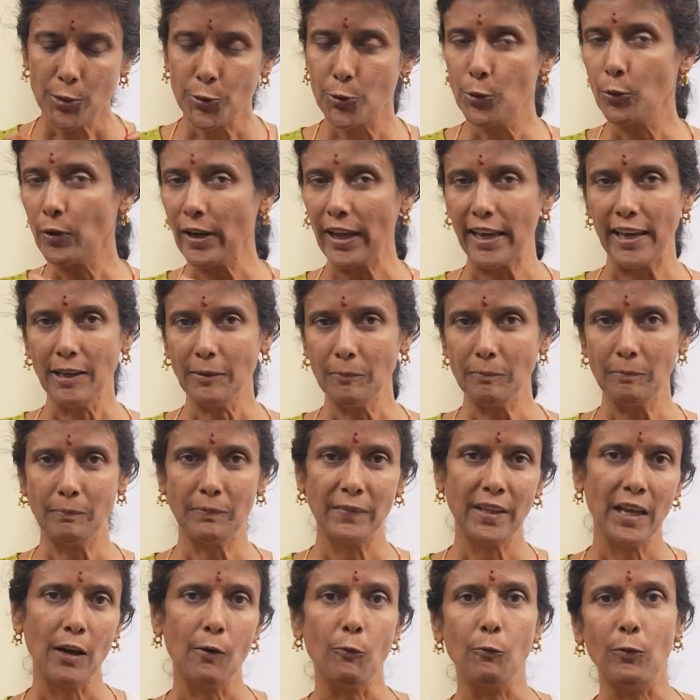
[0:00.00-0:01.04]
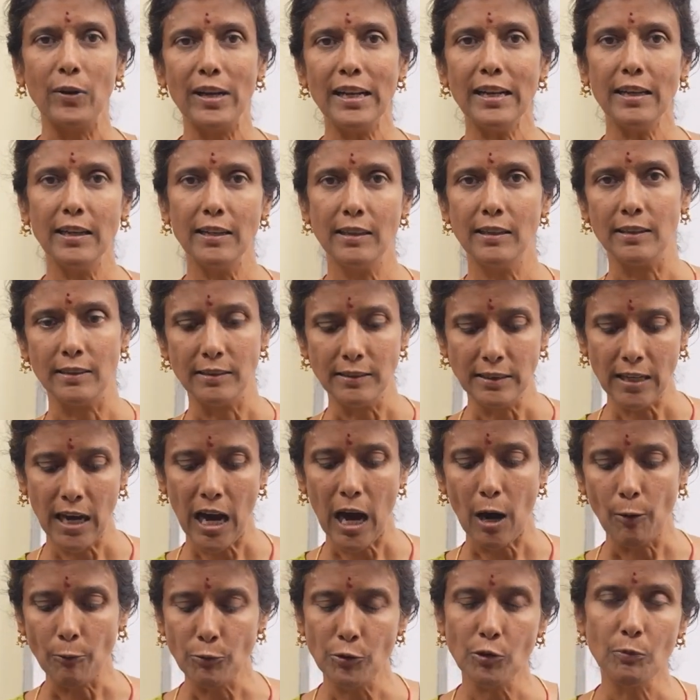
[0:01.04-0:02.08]
Today, we learn
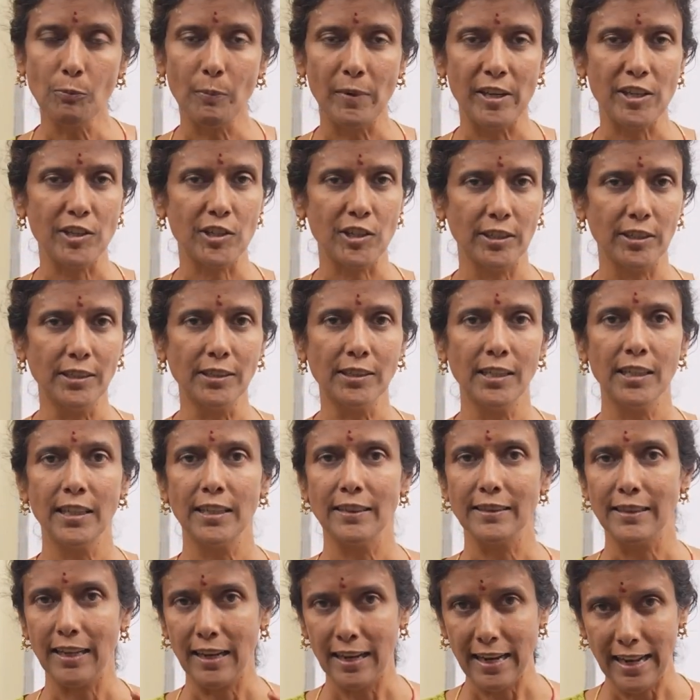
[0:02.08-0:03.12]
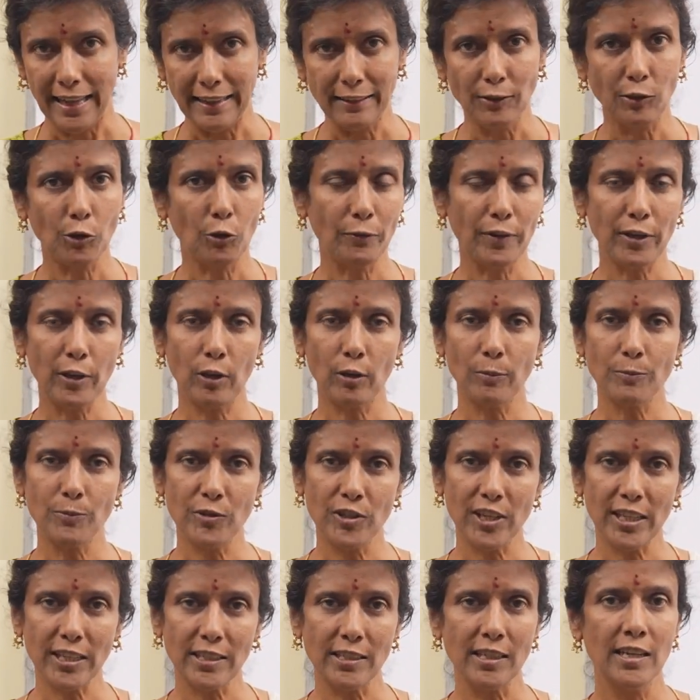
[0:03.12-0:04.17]
how to measure the length of an
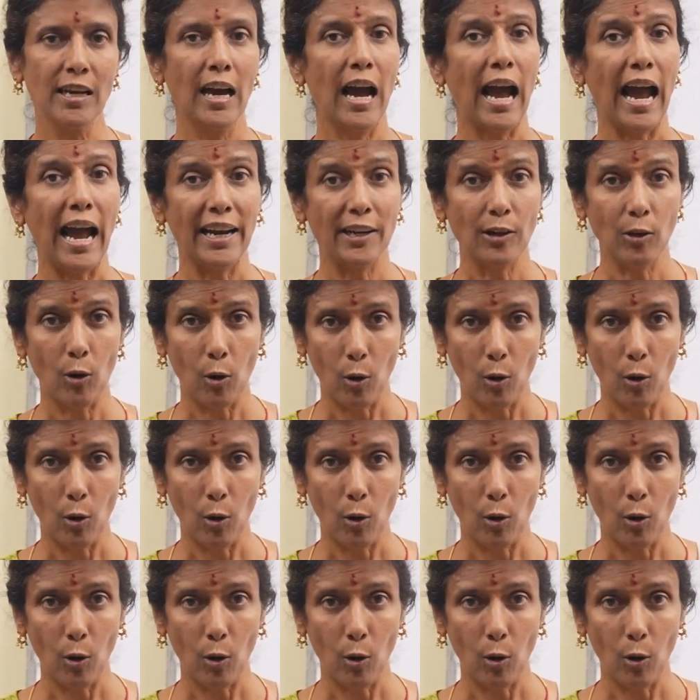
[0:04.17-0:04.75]
object and